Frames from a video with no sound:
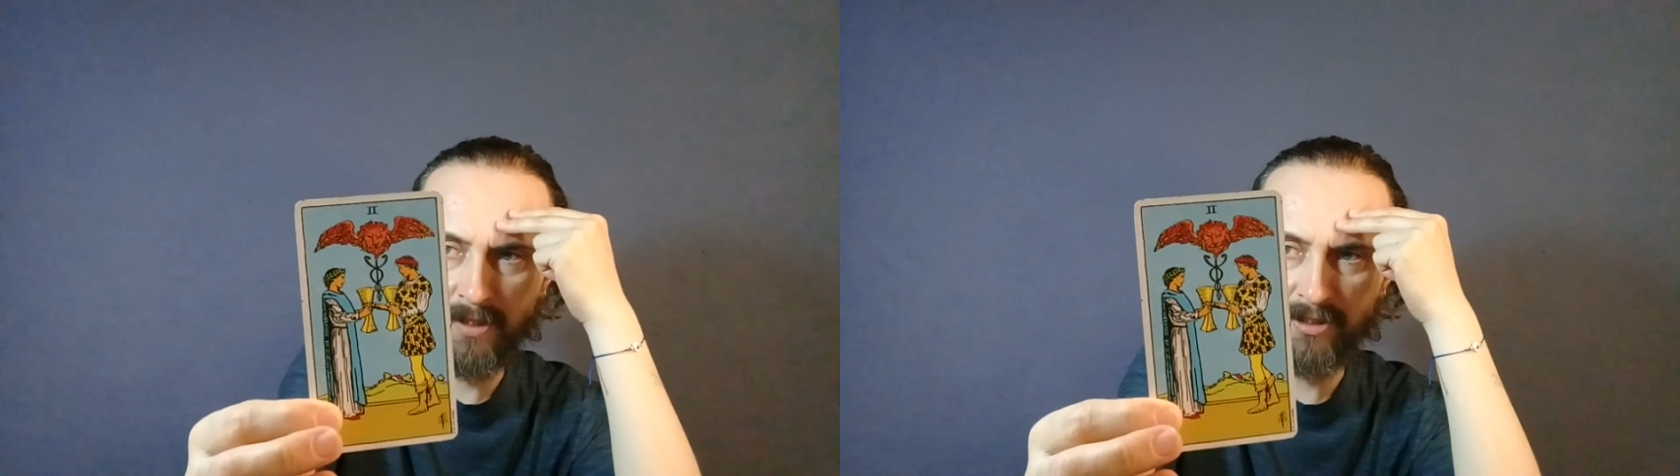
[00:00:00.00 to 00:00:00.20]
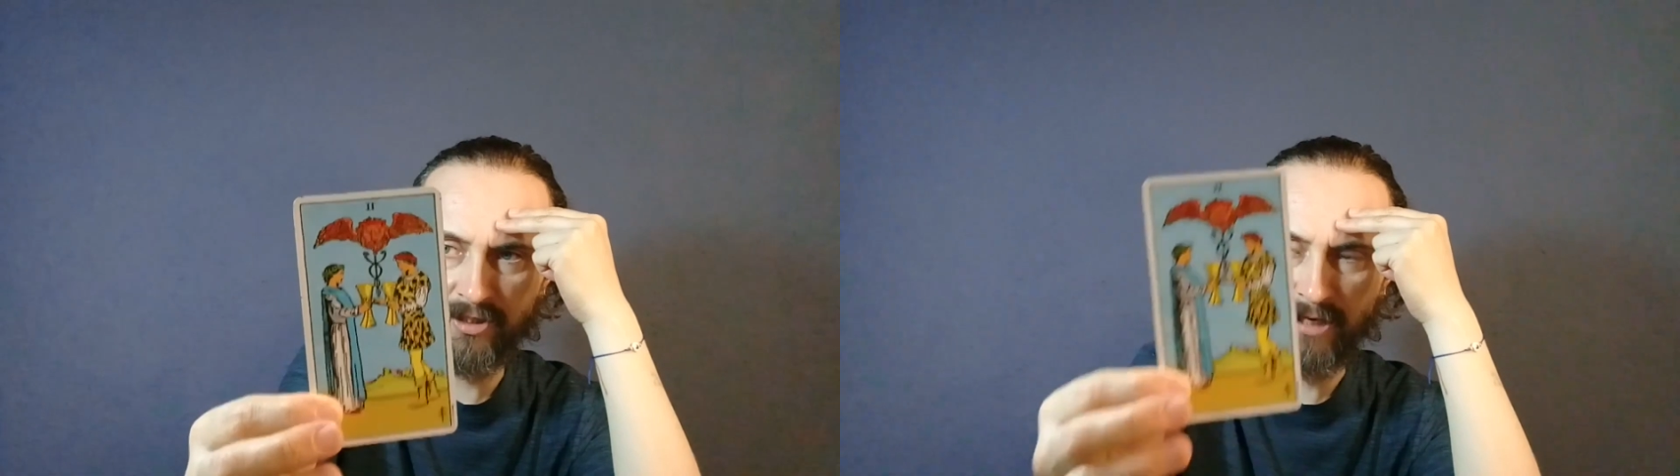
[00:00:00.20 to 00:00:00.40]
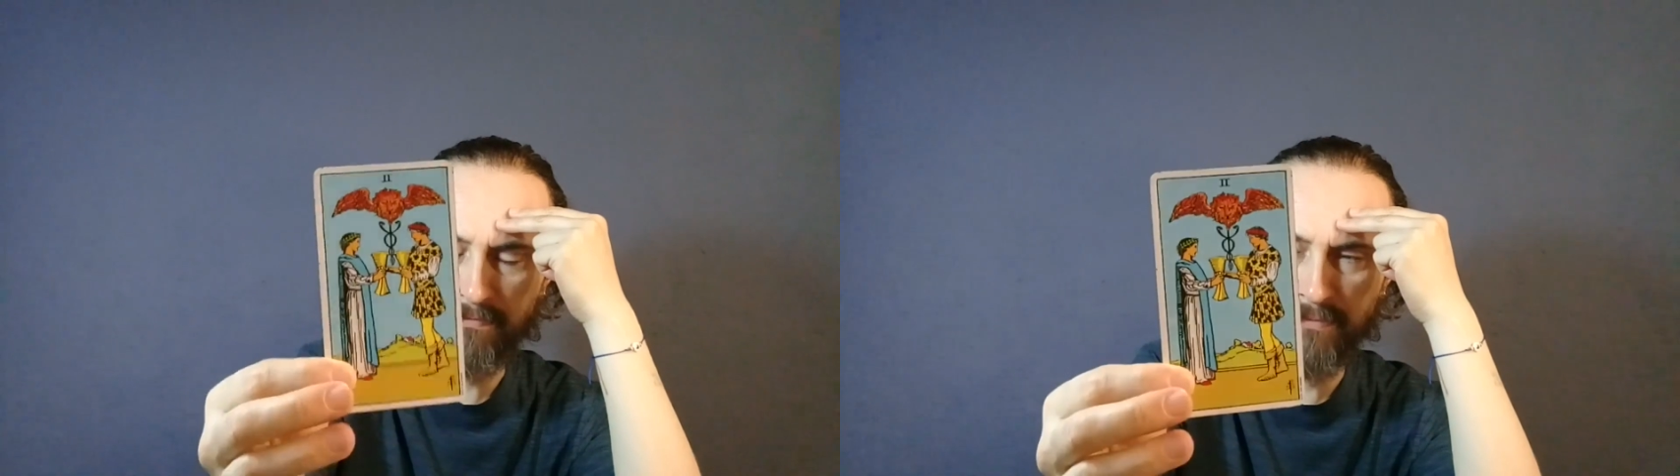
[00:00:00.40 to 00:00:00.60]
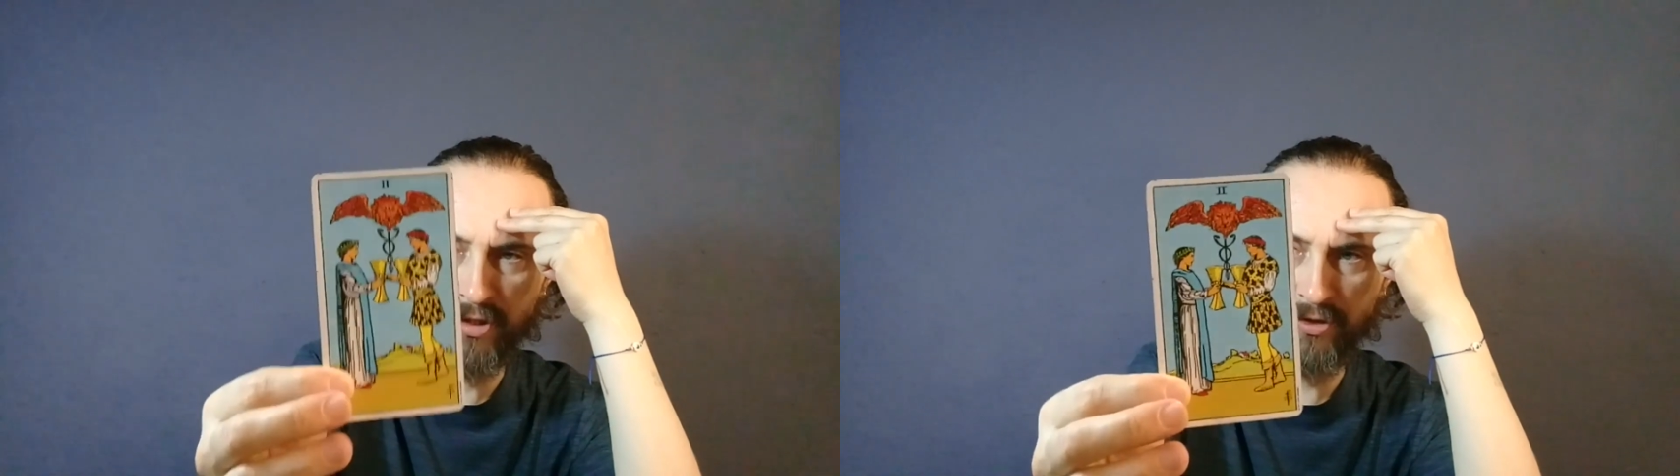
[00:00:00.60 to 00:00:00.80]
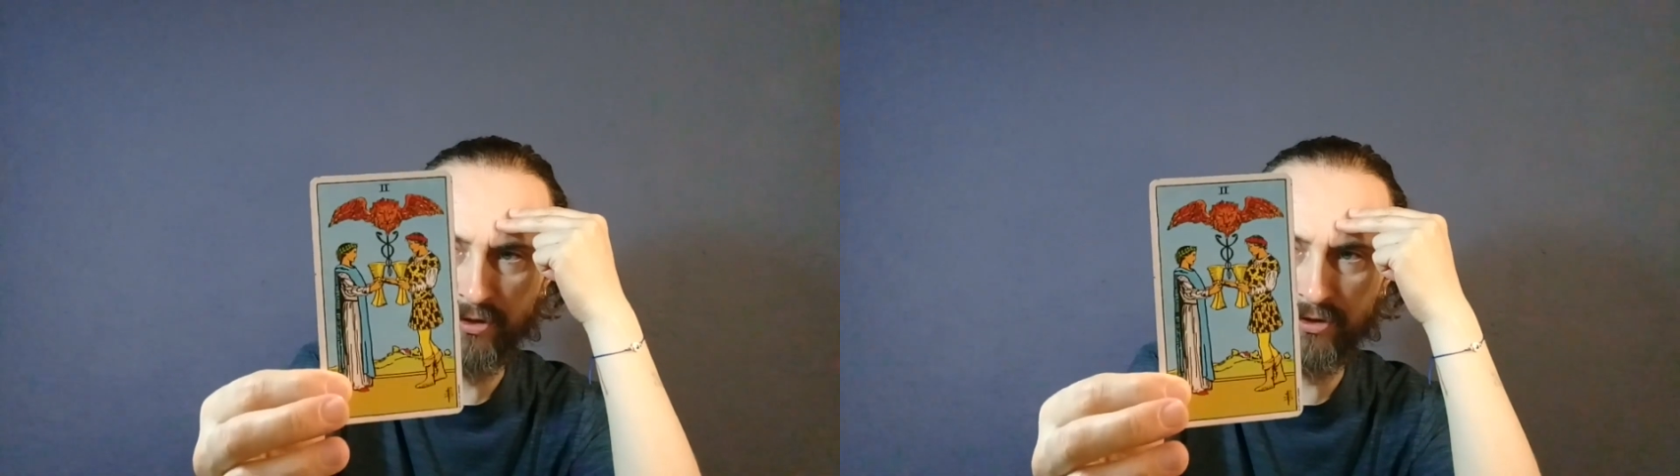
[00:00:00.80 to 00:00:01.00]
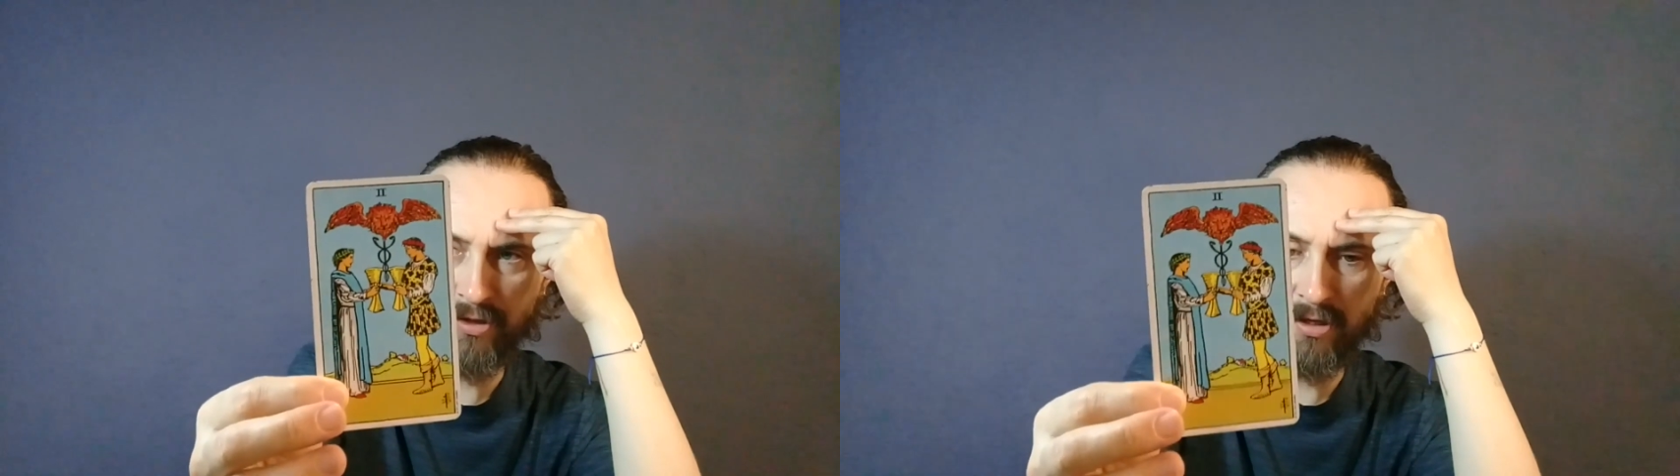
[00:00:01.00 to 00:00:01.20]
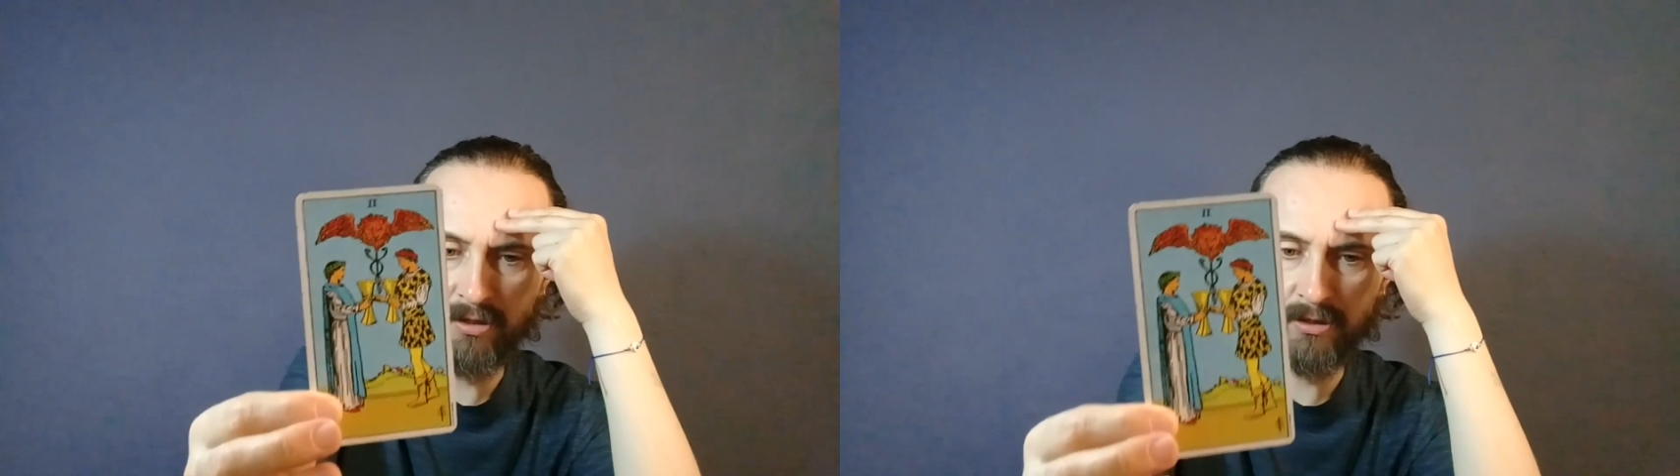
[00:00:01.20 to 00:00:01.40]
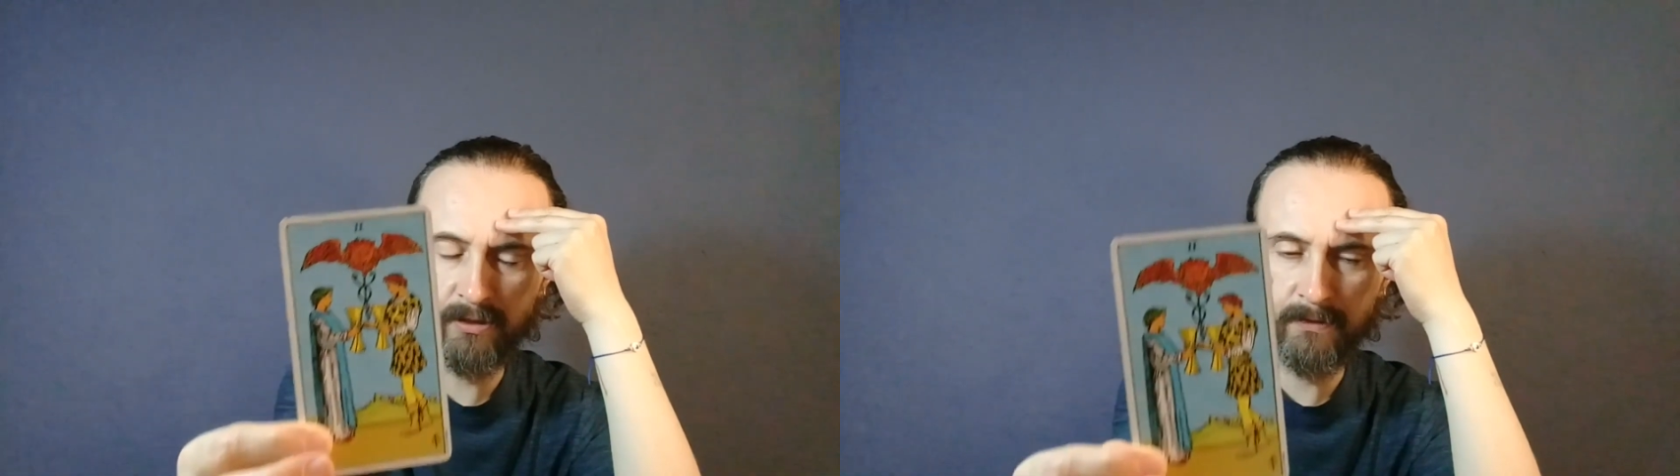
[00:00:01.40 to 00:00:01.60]
It's that mirror
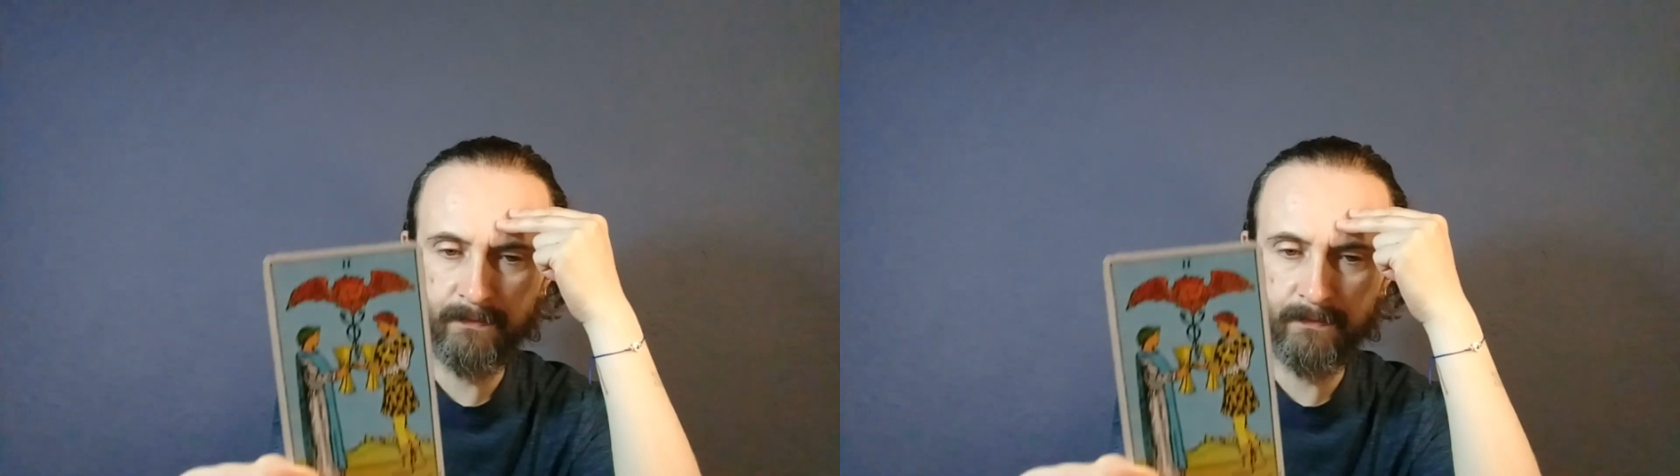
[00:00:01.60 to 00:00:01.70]
talk.